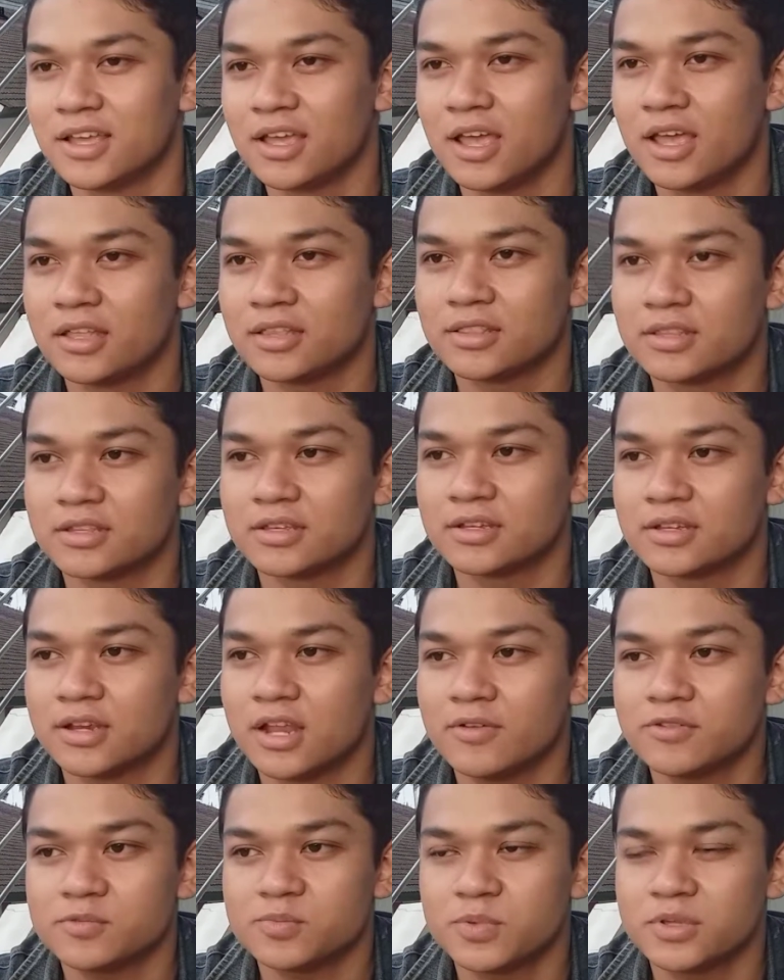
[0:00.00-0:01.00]
And the
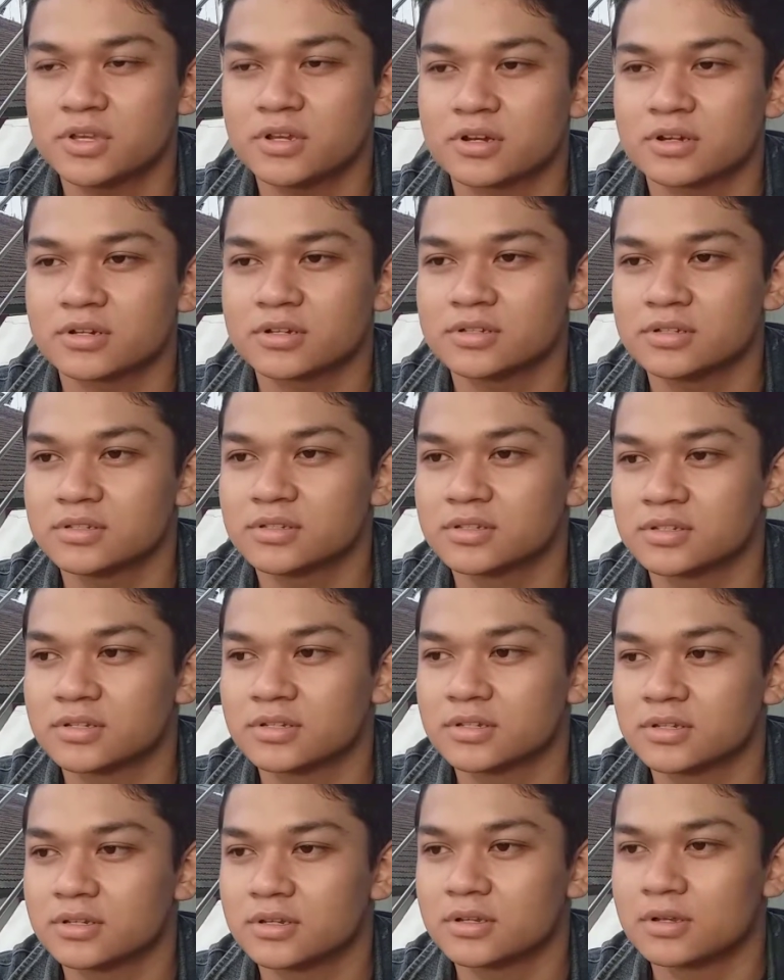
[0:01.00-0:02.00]
native speaker,
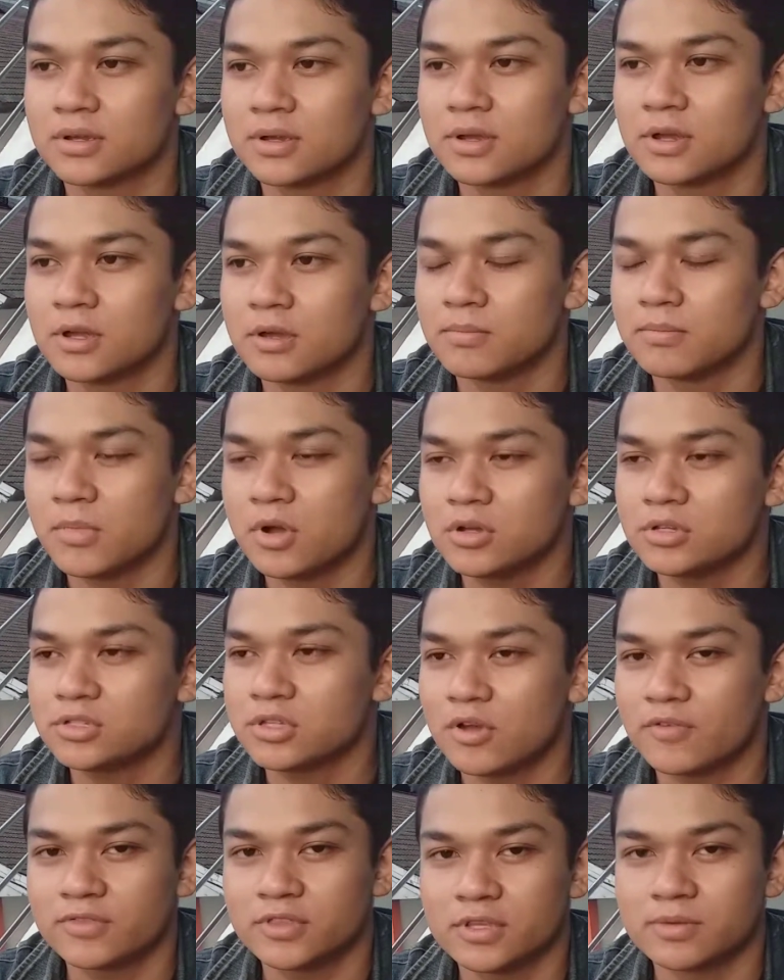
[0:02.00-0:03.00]
most
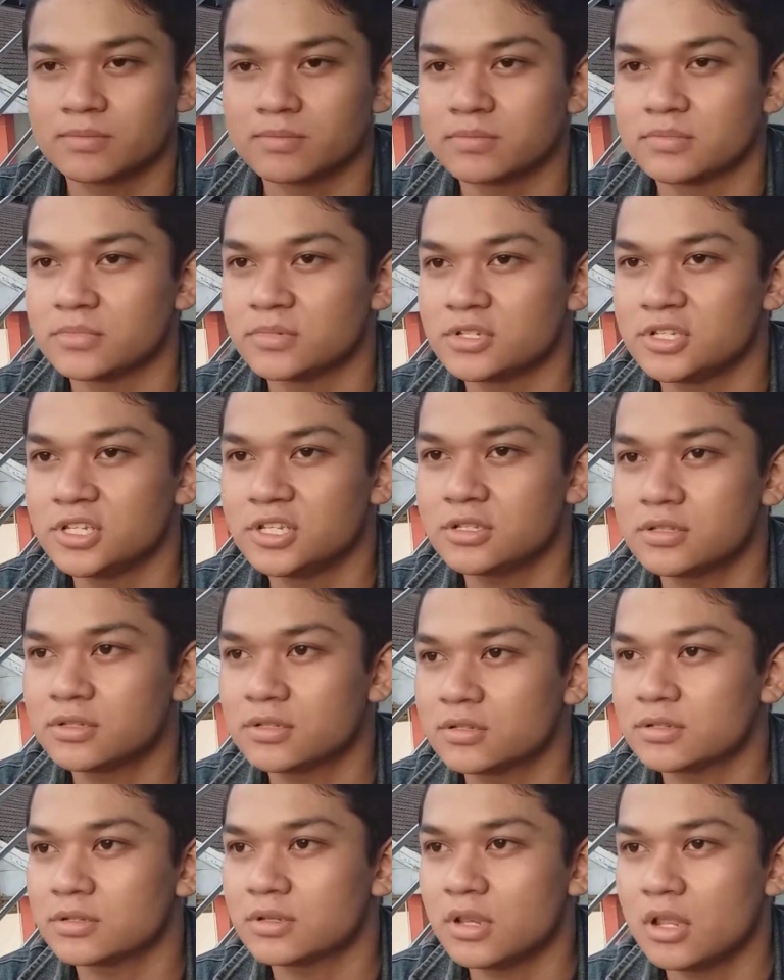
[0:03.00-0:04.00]
of them
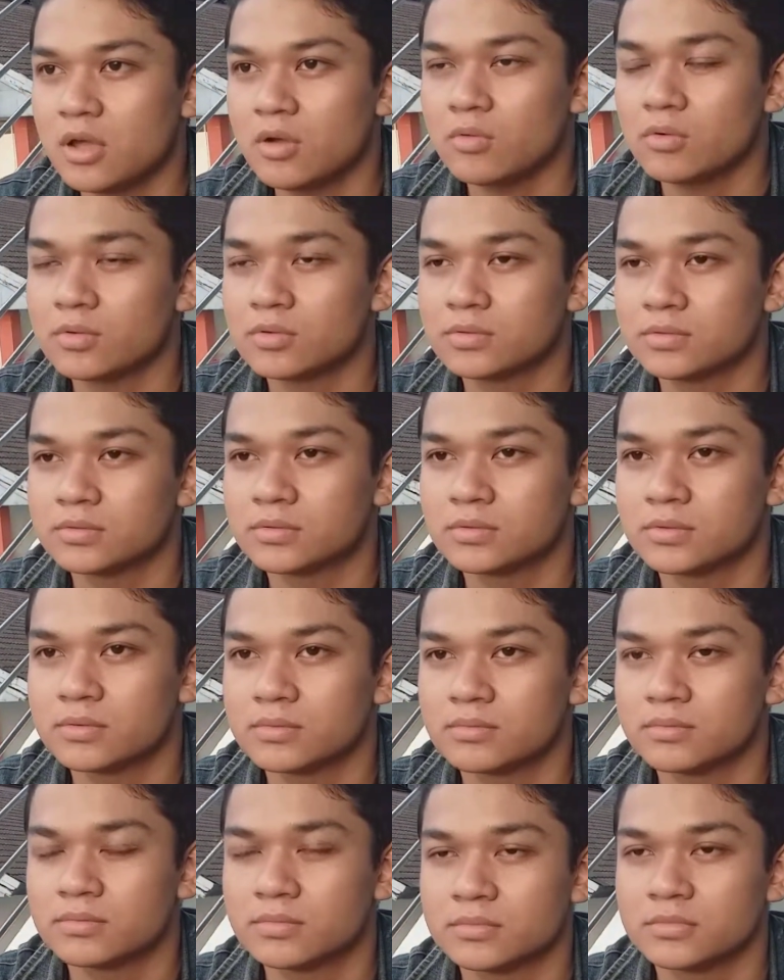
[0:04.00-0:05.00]
didn't know,
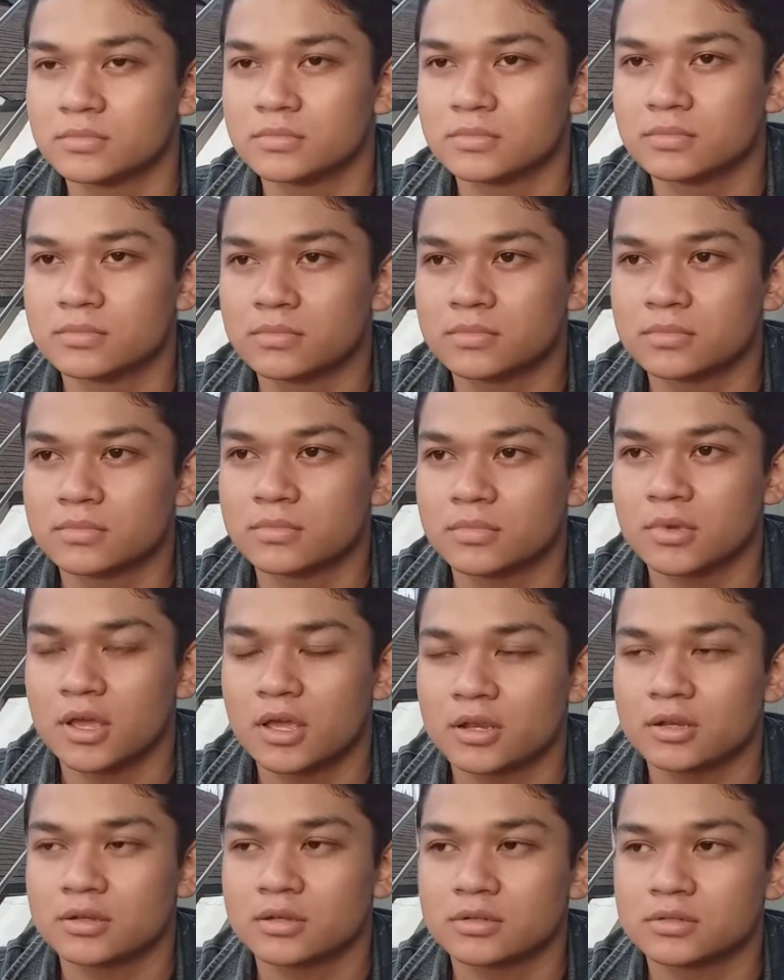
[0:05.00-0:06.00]

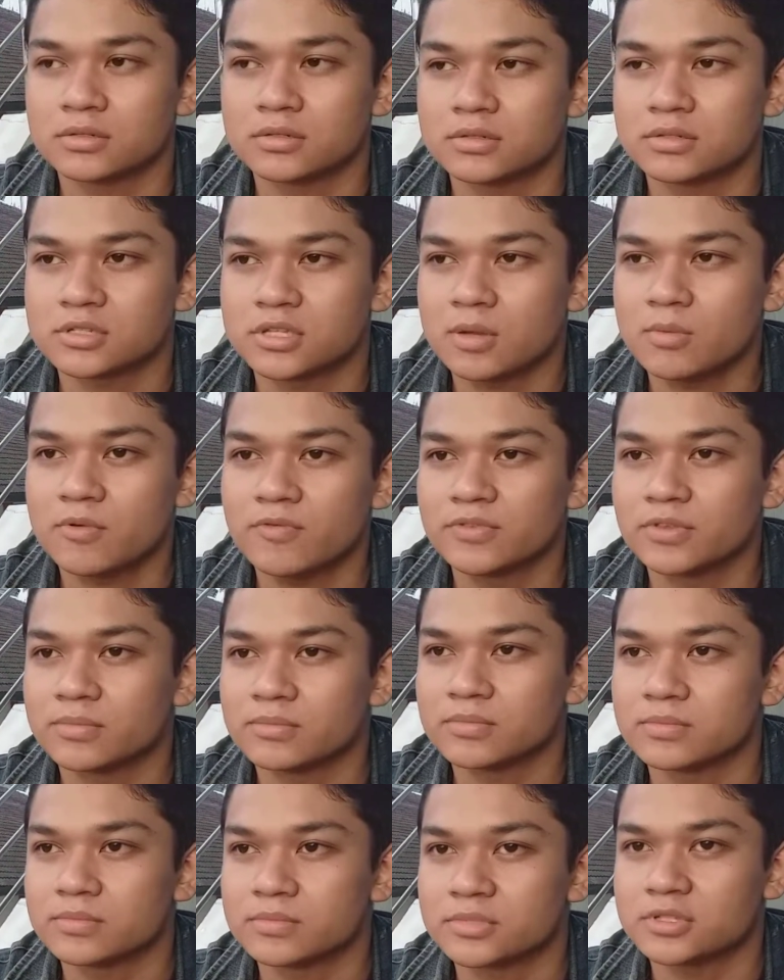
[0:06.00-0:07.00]
and some of
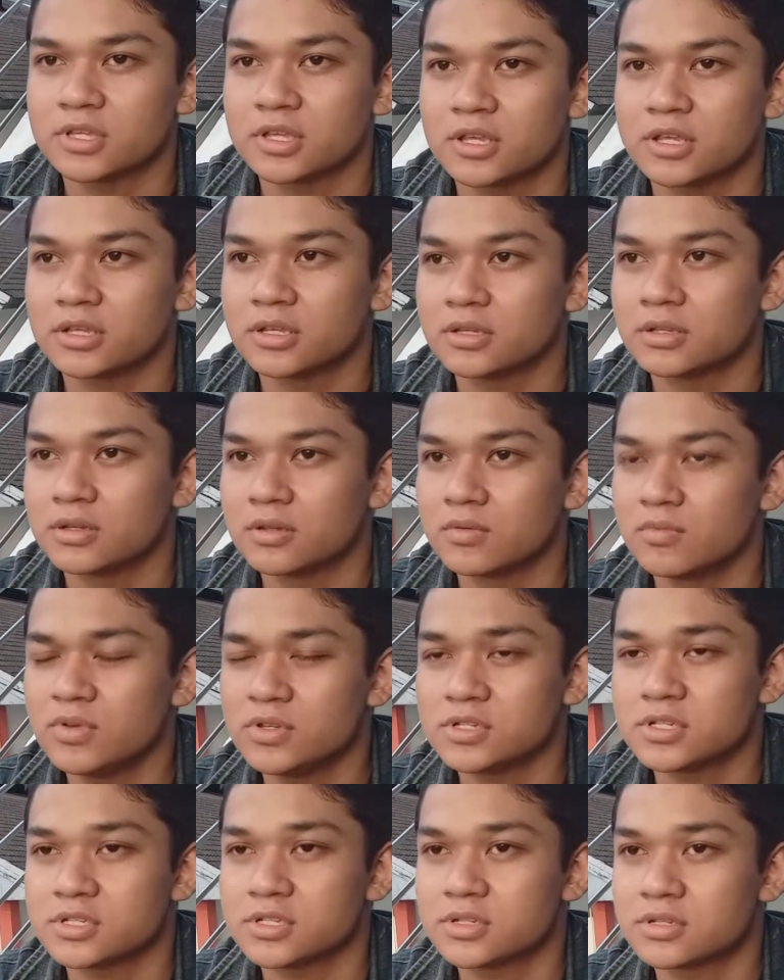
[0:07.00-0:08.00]
them say we
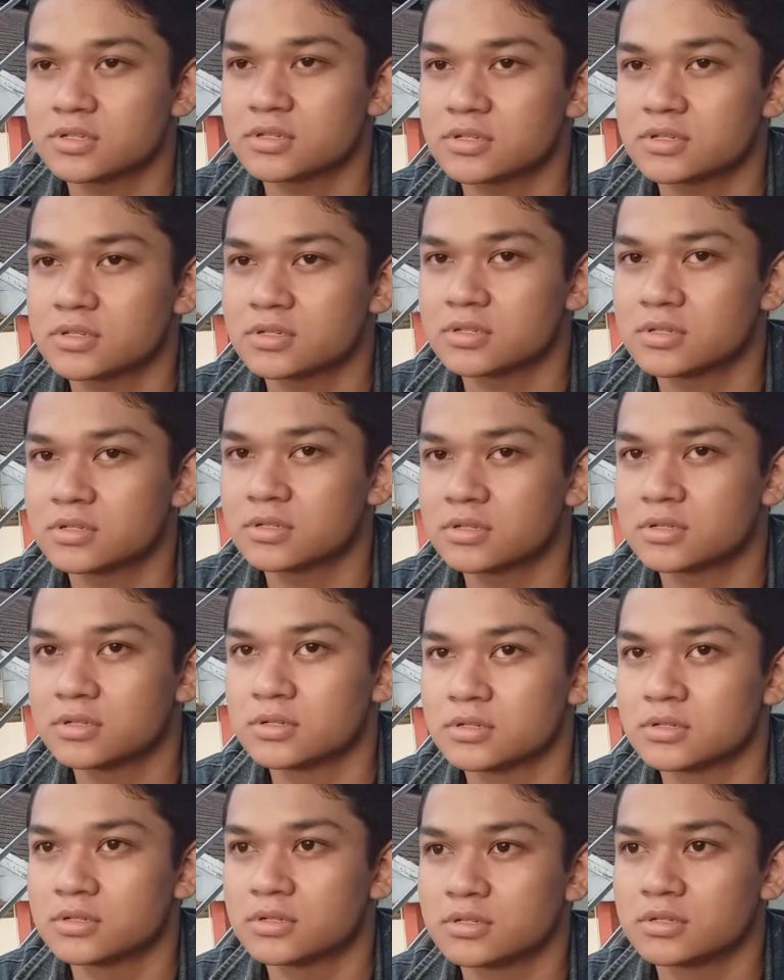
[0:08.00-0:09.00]
just
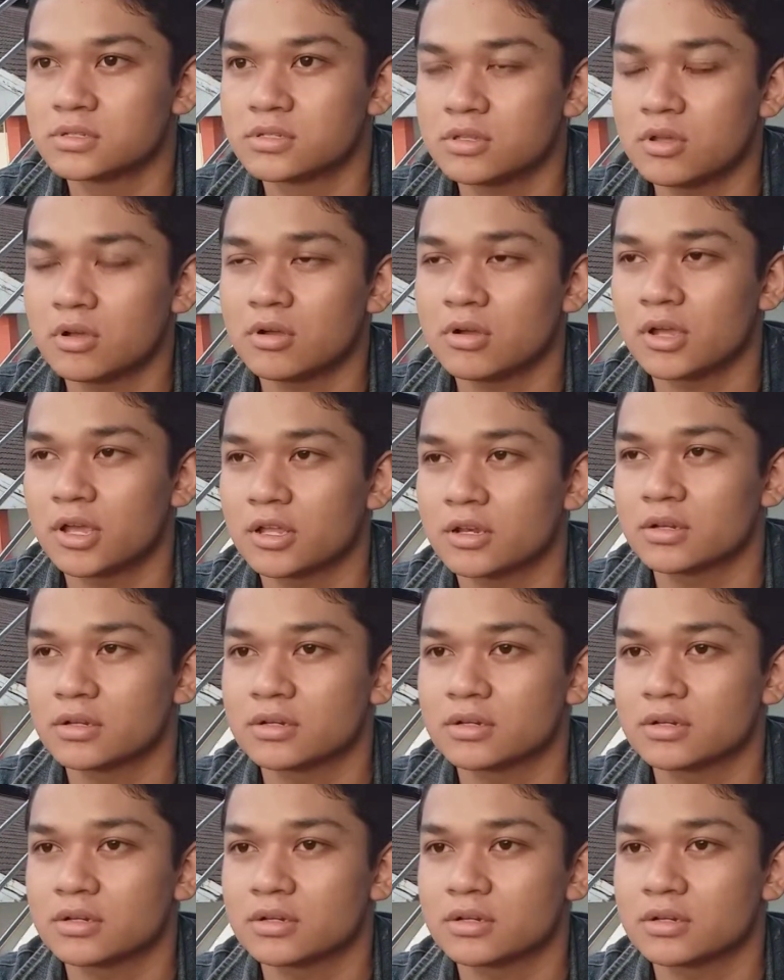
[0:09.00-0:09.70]
talk, and